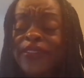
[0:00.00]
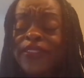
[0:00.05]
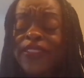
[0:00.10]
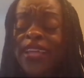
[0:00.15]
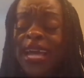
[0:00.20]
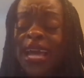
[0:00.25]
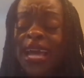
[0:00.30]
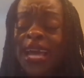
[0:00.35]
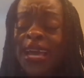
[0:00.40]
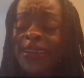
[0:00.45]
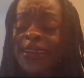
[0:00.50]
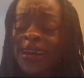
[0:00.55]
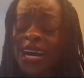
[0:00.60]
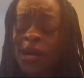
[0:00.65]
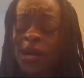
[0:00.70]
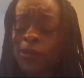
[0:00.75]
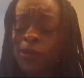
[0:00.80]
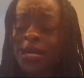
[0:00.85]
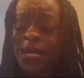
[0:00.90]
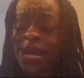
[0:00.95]

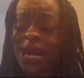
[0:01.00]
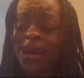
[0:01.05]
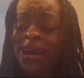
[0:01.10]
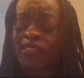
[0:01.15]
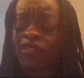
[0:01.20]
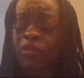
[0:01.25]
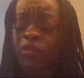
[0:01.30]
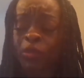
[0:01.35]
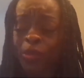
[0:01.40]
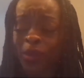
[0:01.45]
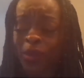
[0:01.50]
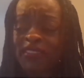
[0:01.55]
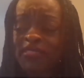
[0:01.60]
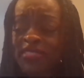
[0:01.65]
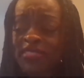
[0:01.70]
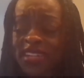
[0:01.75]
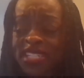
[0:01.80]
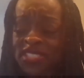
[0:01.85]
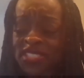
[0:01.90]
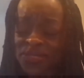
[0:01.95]
Then I will have
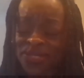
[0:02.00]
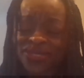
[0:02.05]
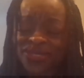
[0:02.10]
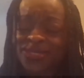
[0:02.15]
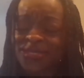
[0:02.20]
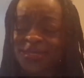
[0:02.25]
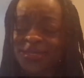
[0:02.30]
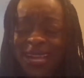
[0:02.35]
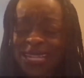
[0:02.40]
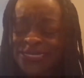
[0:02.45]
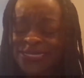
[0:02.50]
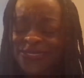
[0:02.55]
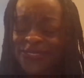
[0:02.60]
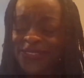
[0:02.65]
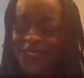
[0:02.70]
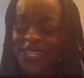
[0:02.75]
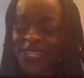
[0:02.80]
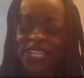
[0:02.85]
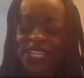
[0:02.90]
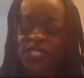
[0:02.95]
breakfast. That's the last
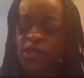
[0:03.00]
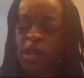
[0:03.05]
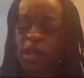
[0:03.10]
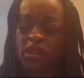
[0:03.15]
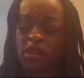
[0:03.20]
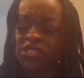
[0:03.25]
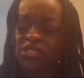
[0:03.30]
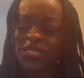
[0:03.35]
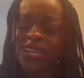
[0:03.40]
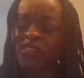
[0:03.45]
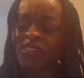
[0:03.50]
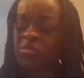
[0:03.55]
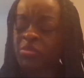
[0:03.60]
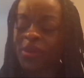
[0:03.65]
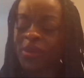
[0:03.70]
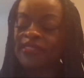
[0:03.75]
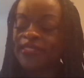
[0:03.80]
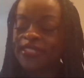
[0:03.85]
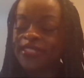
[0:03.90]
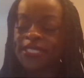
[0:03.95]
thing that I do. I usually
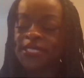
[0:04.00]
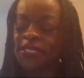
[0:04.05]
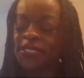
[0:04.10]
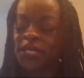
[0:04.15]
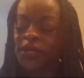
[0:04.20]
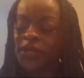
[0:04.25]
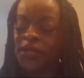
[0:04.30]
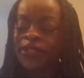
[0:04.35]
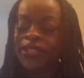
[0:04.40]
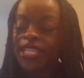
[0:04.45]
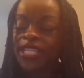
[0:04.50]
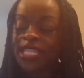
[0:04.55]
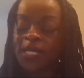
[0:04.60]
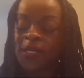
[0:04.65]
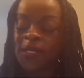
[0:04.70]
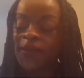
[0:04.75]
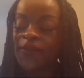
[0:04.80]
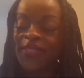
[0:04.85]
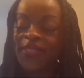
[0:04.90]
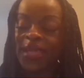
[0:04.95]
have breakfast,
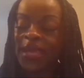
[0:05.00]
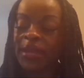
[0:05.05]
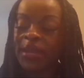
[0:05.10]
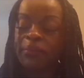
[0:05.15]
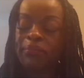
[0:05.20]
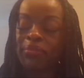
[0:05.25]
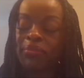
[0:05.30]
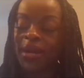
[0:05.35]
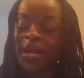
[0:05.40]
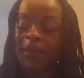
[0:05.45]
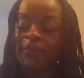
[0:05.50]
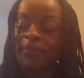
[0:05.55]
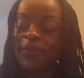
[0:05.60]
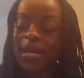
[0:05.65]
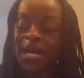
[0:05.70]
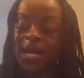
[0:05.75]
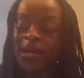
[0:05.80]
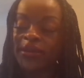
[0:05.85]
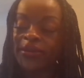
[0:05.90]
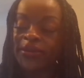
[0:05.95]
and then by
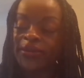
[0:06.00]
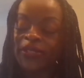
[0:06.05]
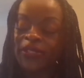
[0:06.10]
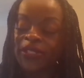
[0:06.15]
about